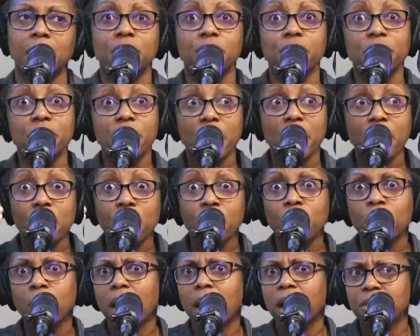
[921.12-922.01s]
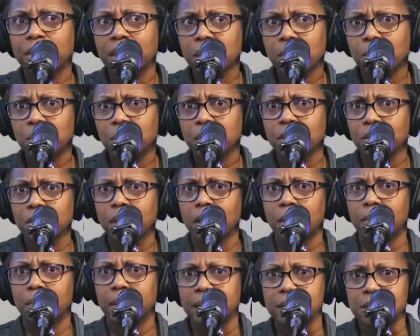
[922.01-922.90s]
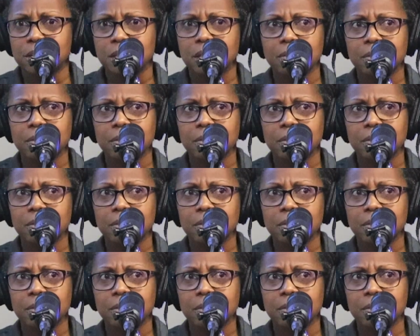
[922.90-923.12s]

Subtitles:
Know, I think, when you're going into